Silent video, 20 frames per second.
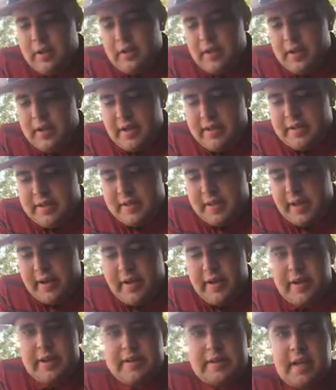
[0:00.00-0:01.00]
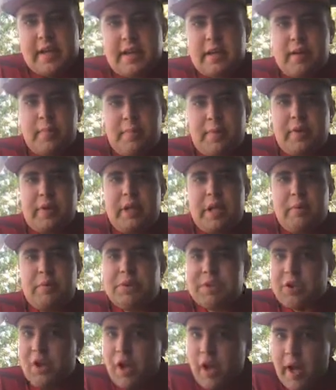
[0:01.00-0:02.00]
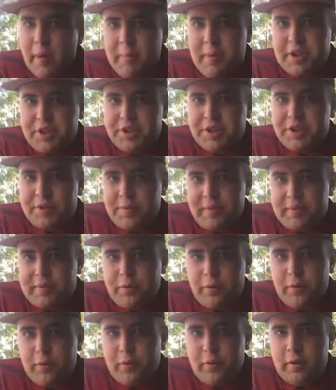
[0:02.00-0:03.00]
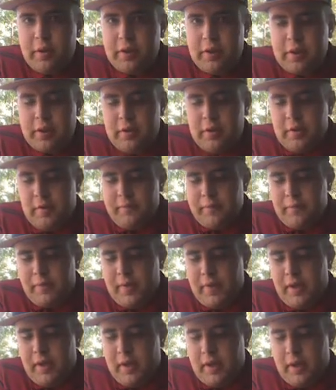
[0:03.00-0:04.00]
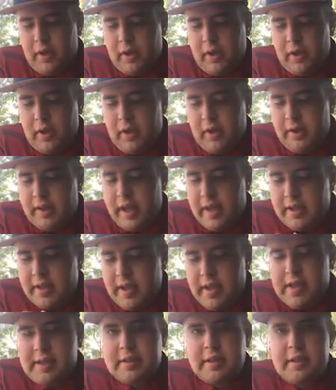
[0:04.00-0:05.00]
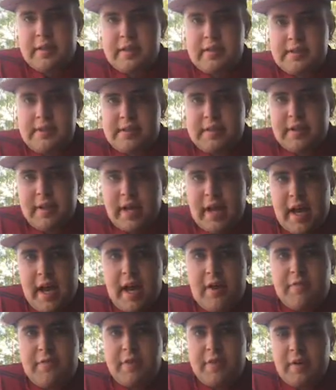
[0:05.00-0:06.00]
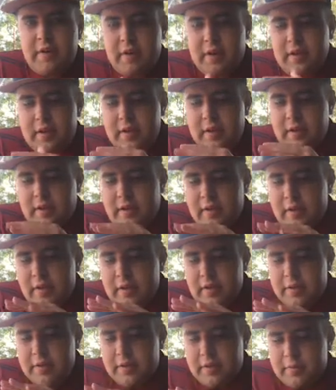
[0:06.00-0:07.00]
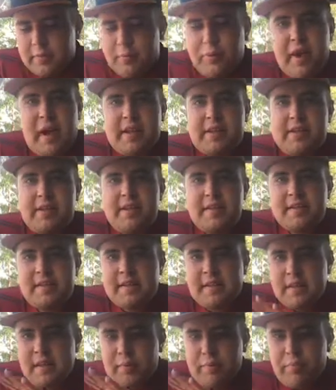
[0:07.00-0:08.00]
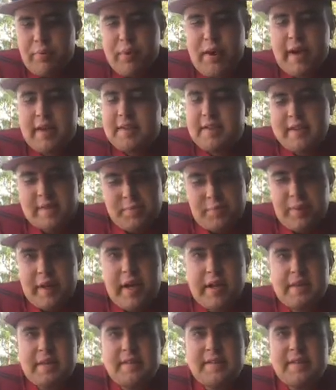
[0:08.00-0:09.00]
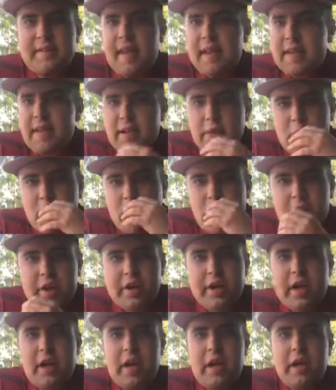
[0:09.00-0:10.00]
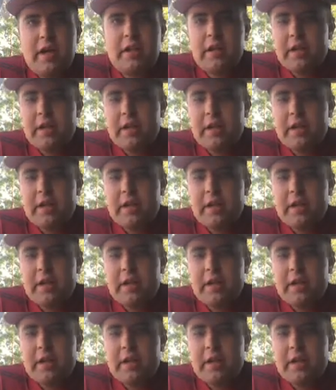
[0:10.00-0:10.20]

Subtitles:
into their attacking ability, which I mentioned before. They need to have practice. They need to work hard.